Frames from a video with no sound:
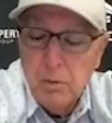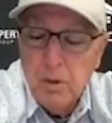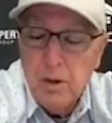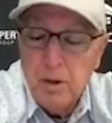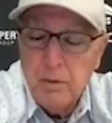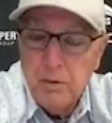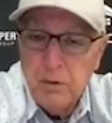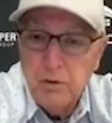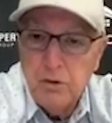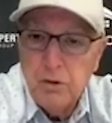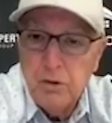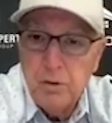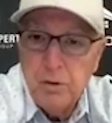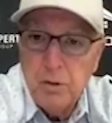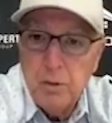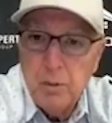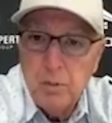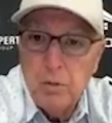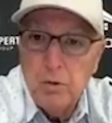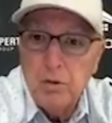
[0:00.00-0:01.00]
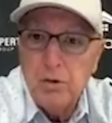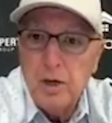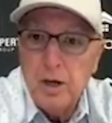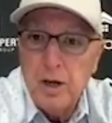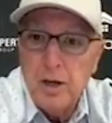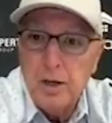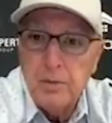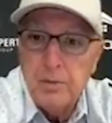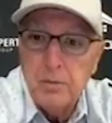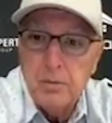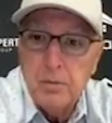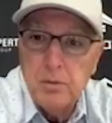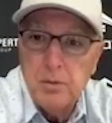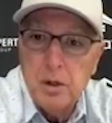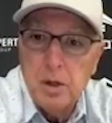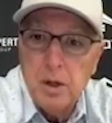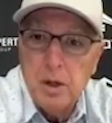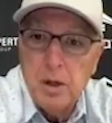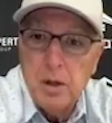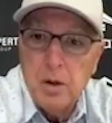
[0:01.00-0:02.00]
the June numbers out
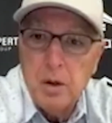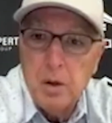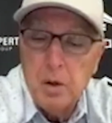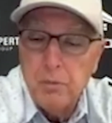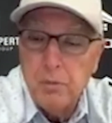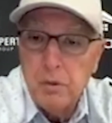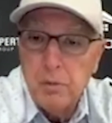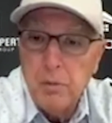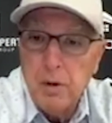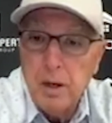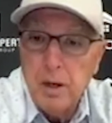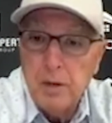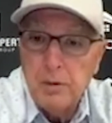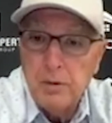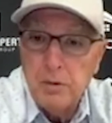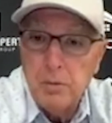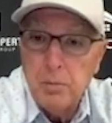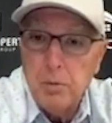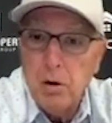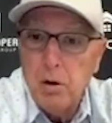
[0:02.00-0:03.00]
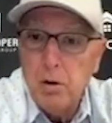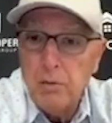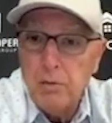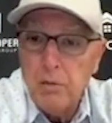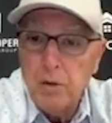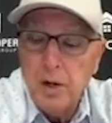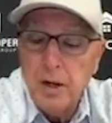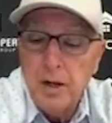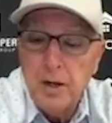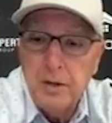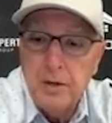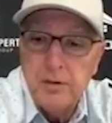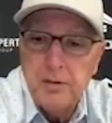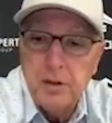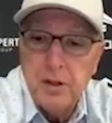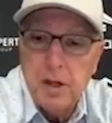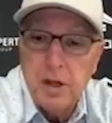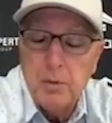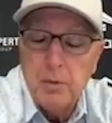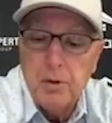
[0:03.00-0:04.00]
hopefully by tomorrow or Friday to
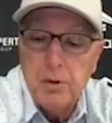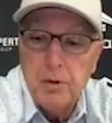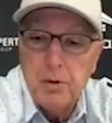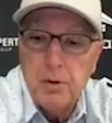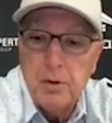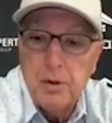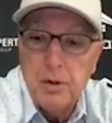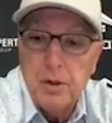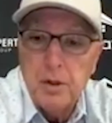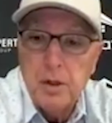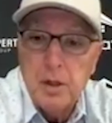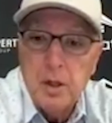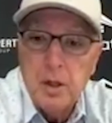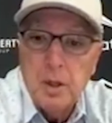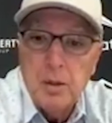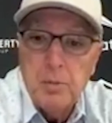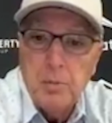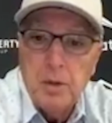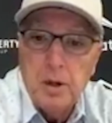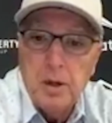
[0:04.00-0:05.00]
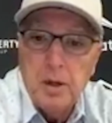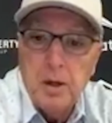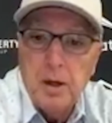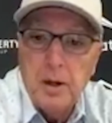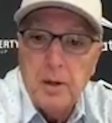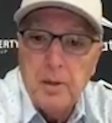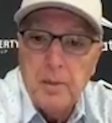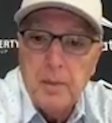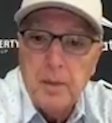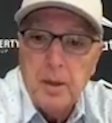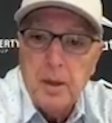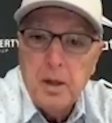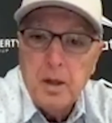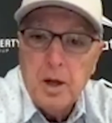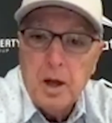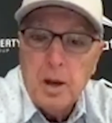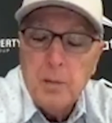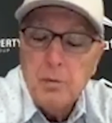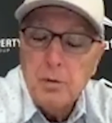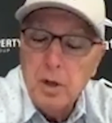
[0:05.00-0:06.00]
see how we're doing. But
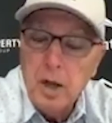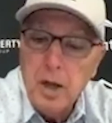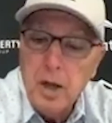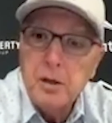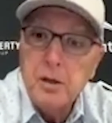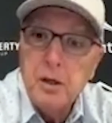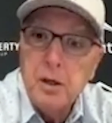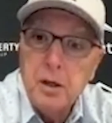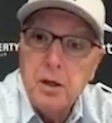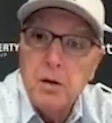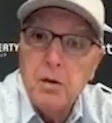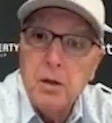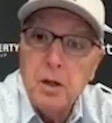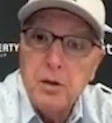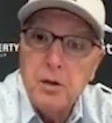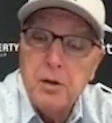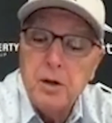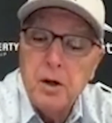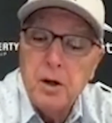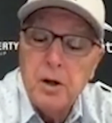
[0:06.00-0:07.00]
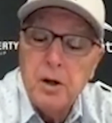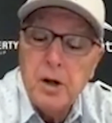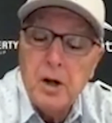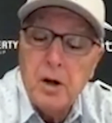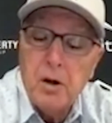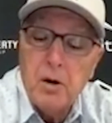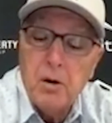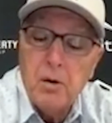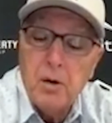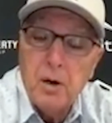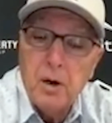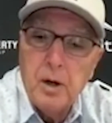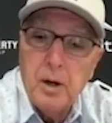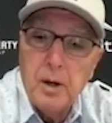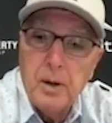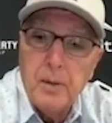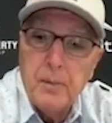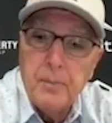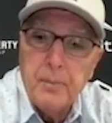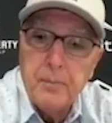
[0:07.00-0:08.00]
I'm glad to hear that they
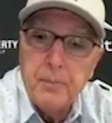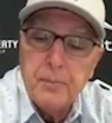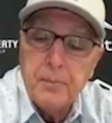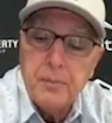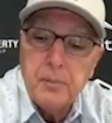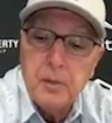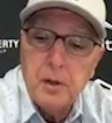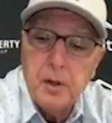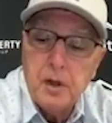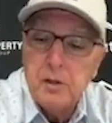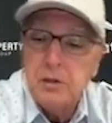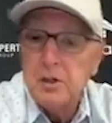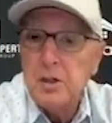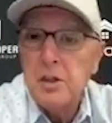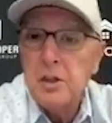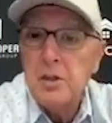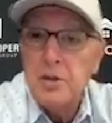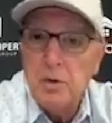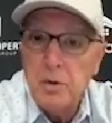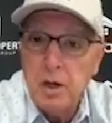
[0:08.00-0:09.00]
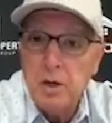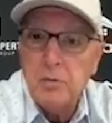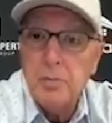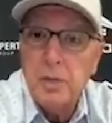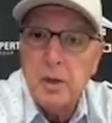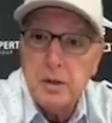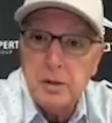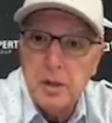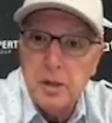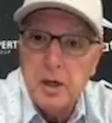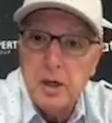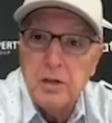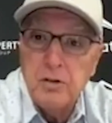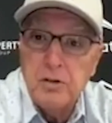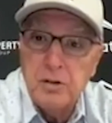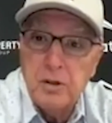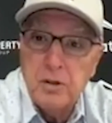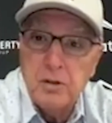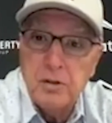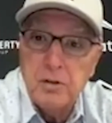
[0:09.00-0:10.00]
are exceeding your
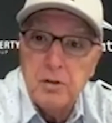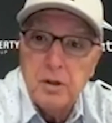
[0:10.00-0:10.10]
expectations.